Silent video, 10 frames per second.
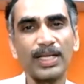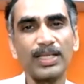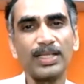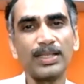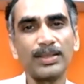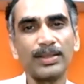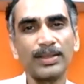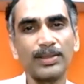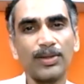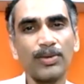And
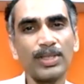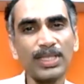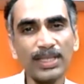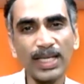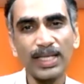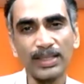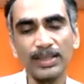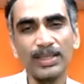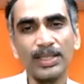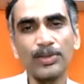only
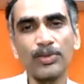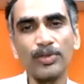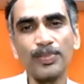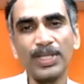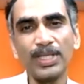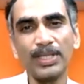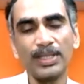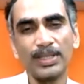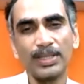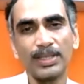then there could
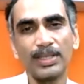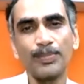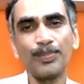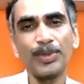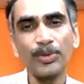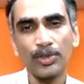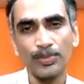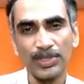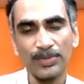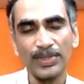be a pure
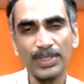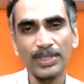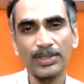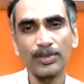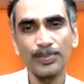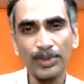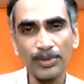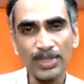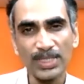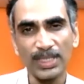observation or
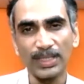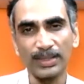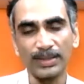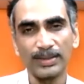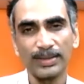pure seeing.